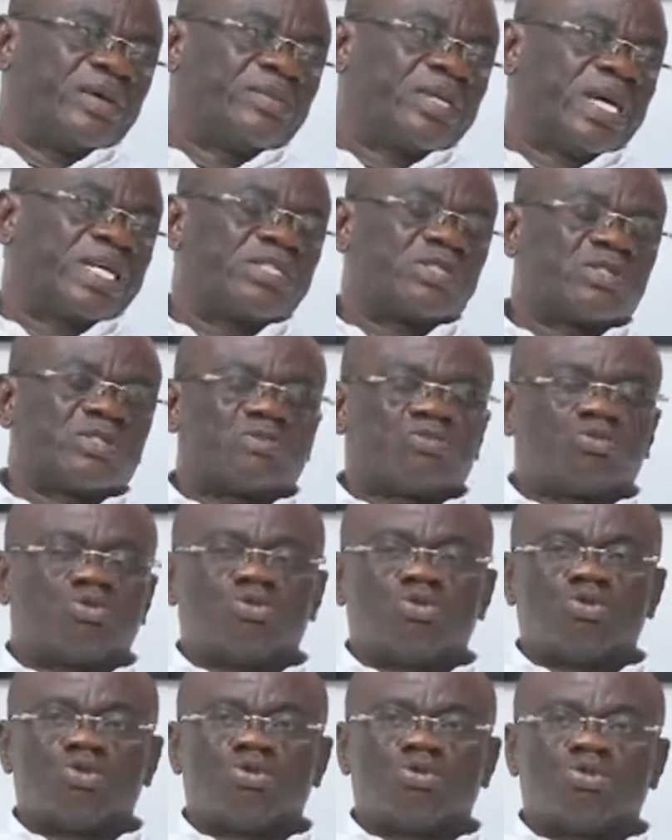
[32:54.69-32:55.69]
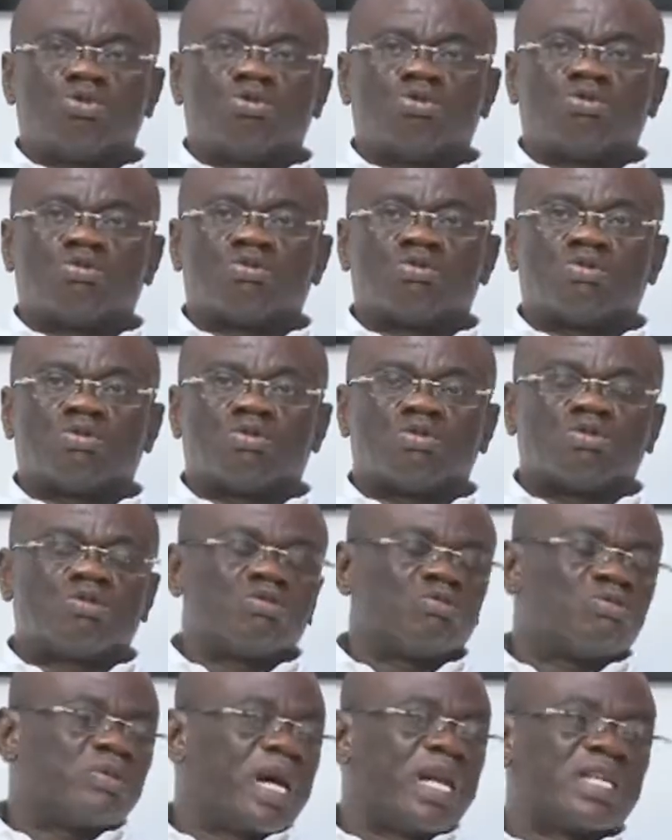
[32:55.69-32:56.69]
just two
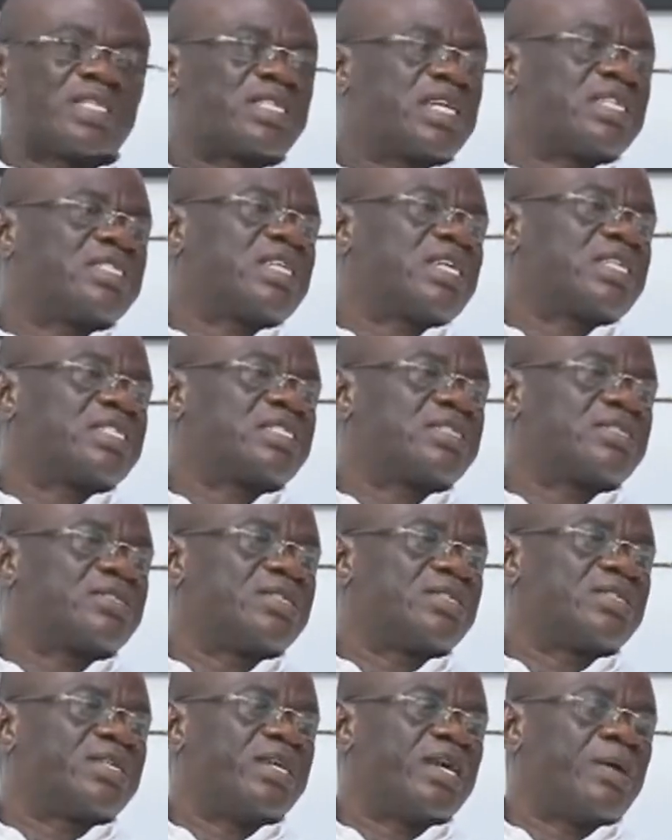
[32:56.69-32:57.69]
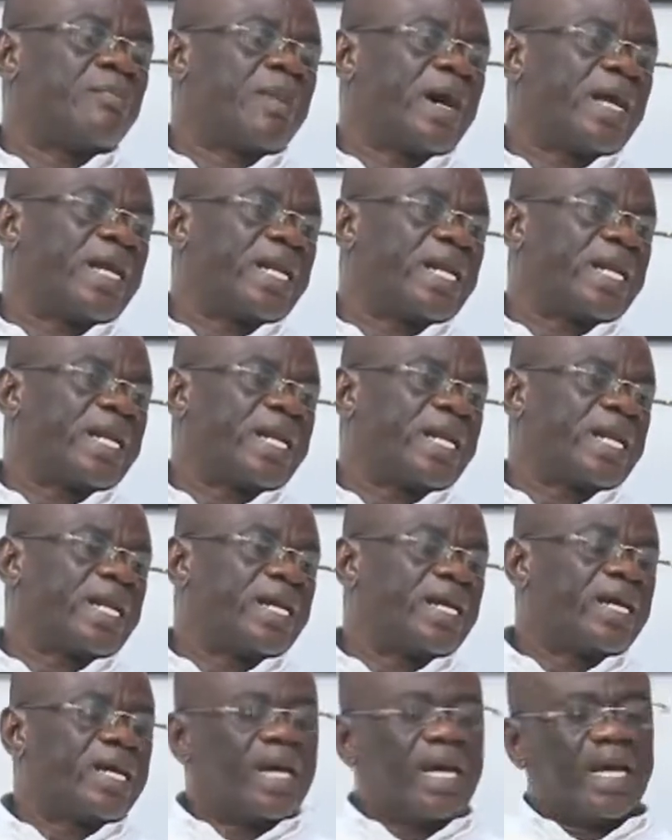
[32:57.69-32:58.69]
health centers, Himan
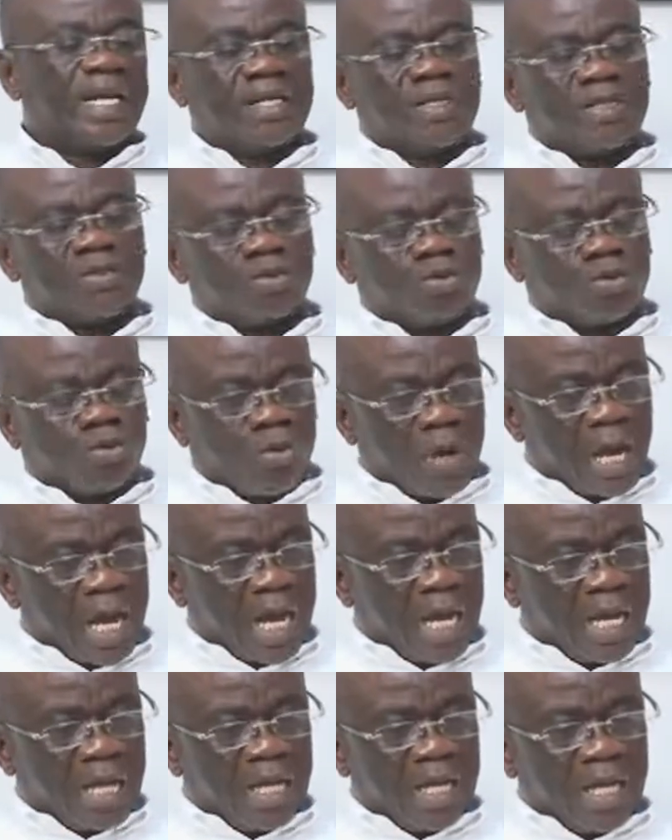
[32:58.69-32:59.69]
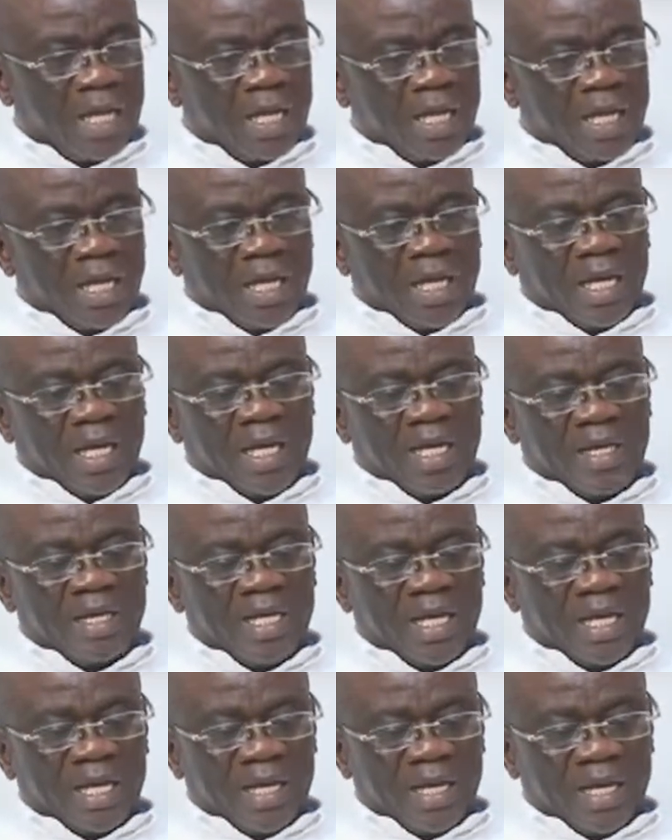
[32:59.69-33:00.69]
and Jokwa, and